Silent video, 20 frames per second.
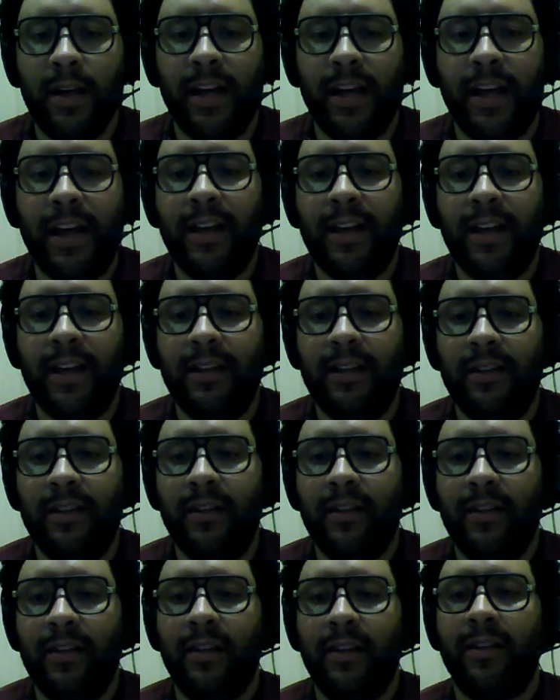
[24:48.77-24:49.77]
And
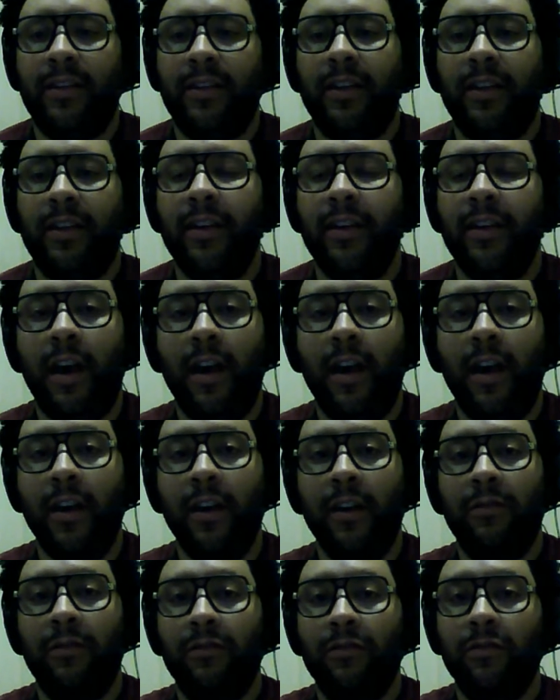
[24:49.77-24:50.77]
there are
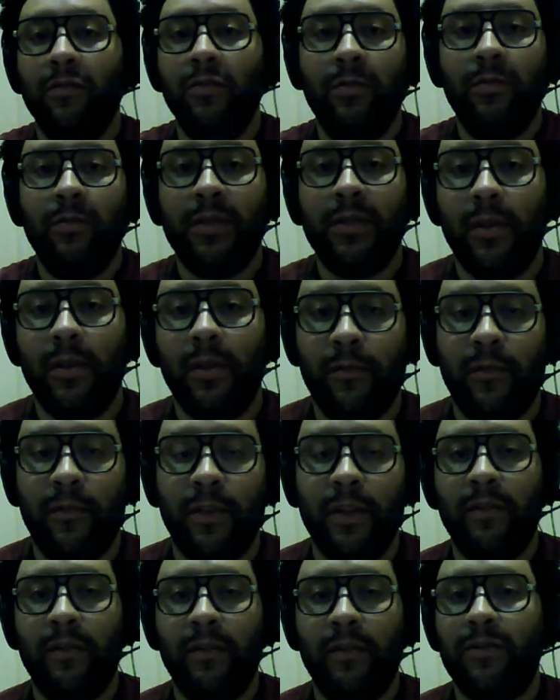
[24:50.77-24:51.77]
groups of
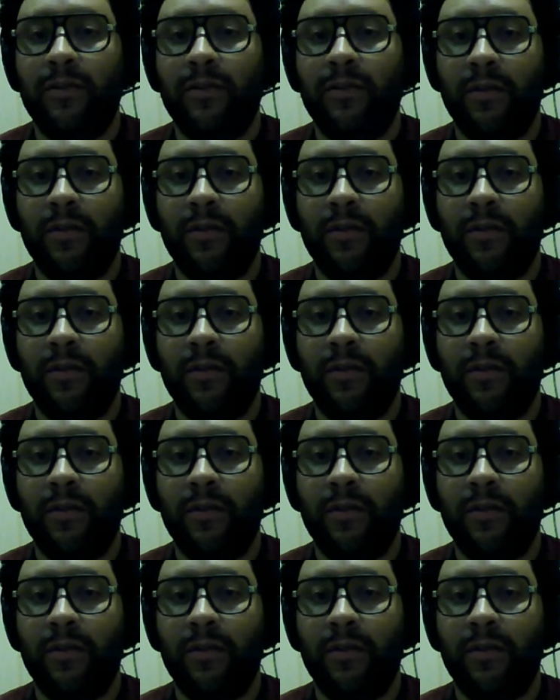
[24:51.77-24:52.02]
individuals,